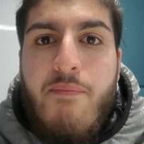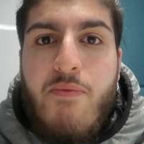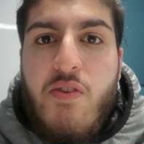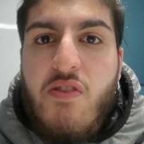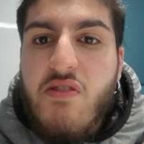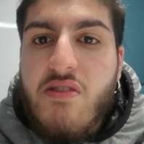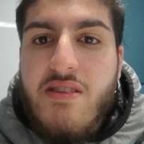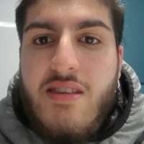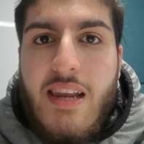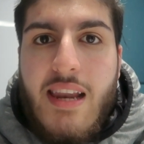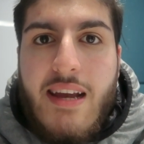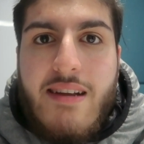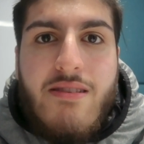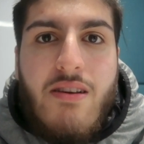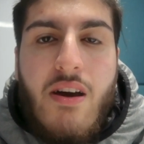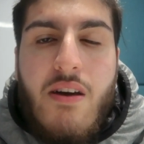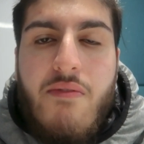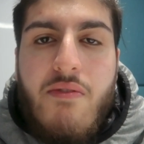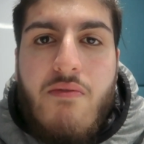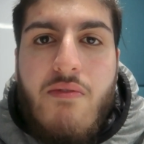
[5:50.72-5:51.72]
You just select
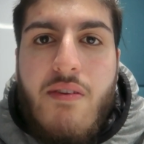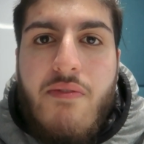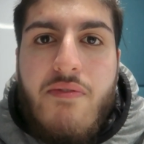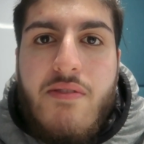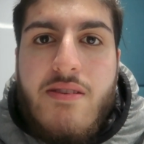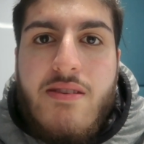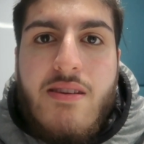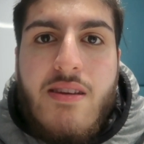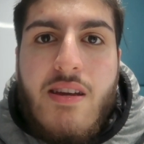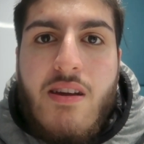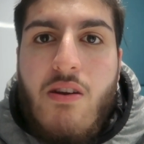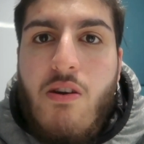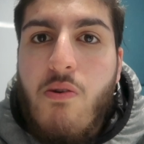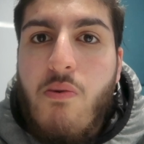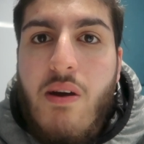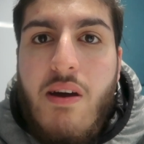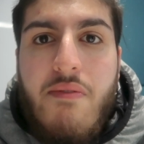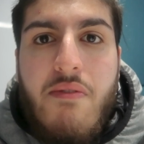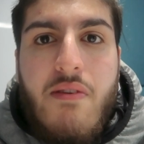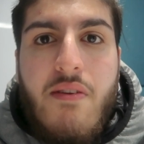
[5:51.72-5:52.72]
Harvard referencing or
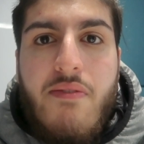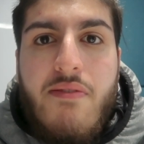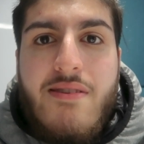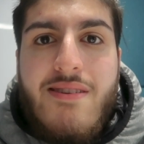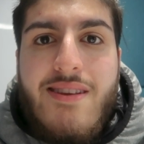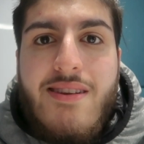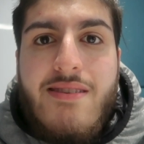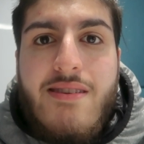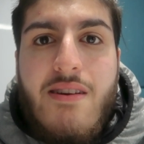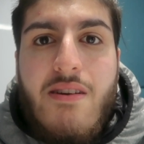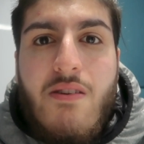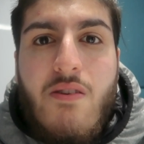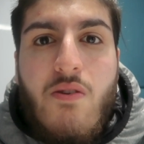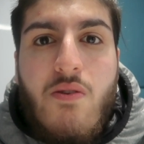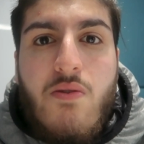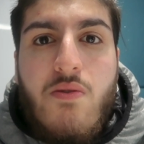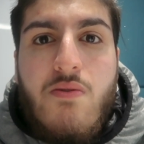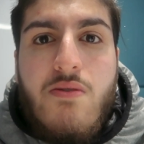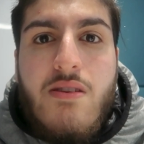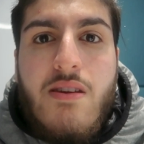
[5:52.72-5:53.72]
whatever referencing style you're
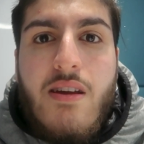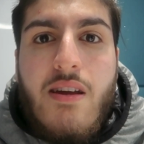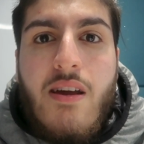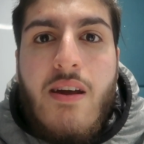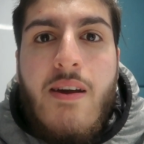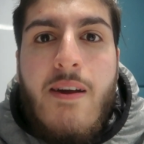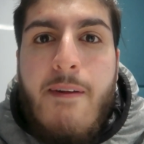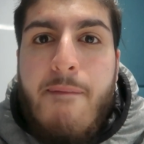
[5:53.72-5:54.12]
using,